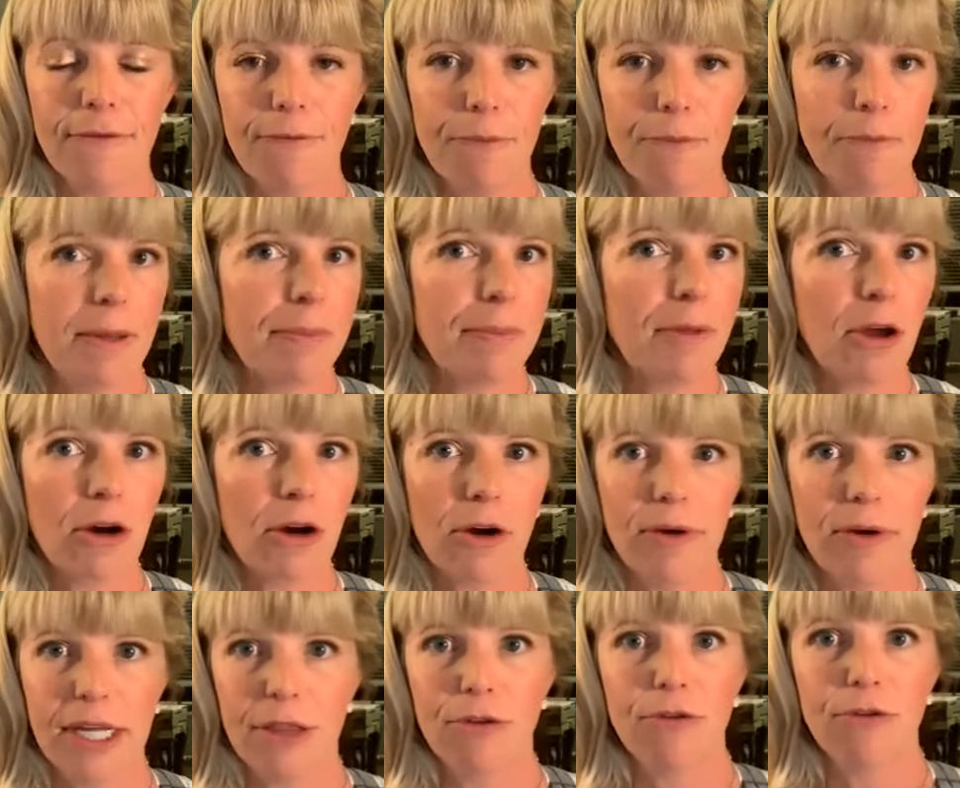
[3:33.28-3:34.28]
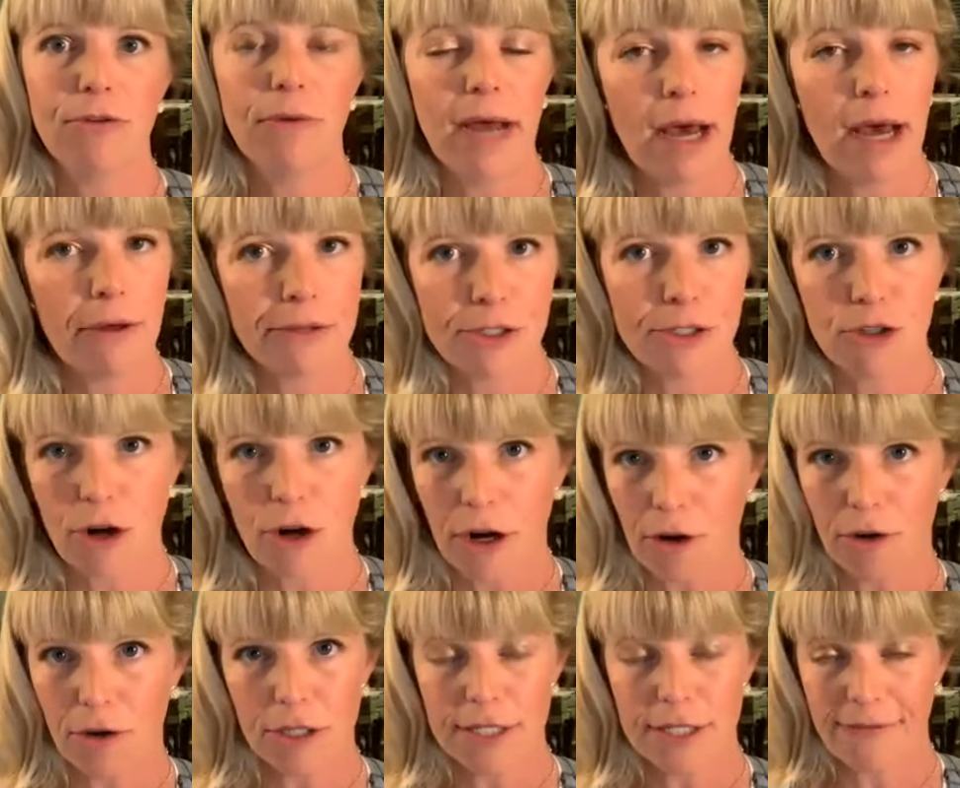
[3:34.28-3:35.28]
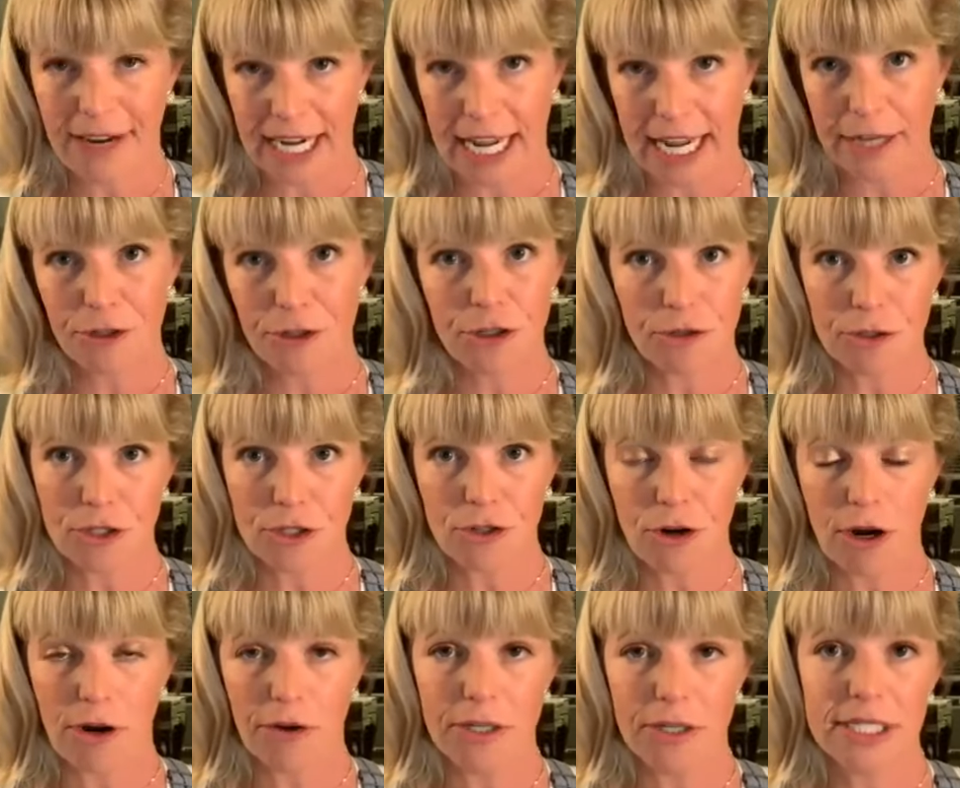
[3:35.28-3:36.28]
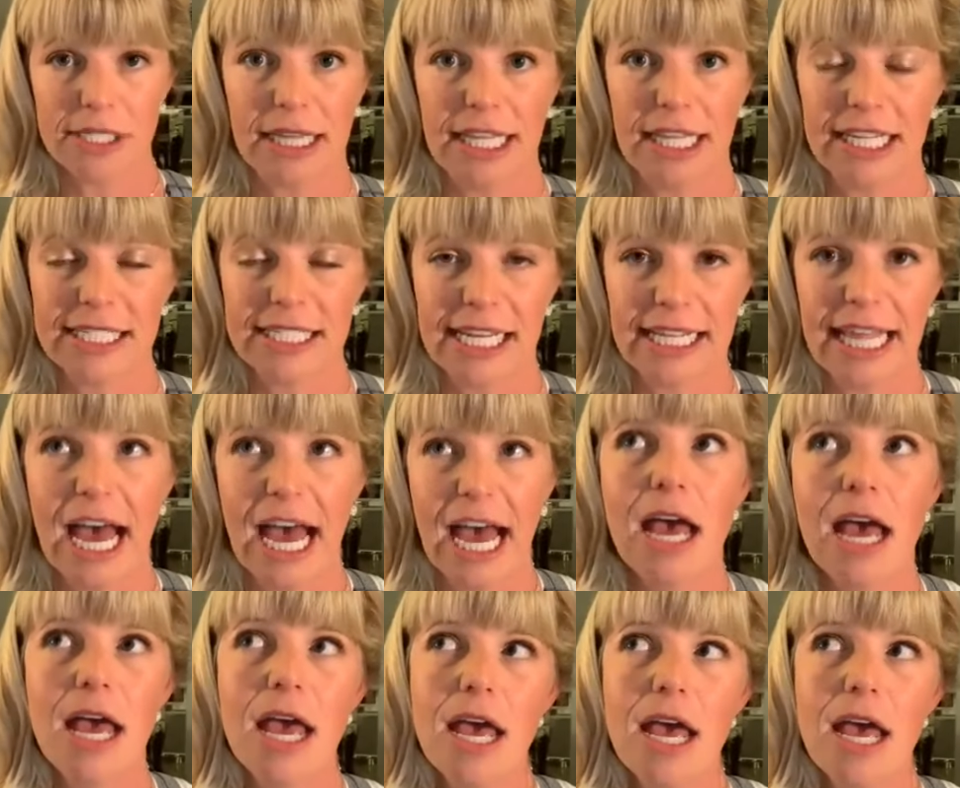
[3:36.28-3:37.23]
people are going through health struggles, financial struggles, and things like that.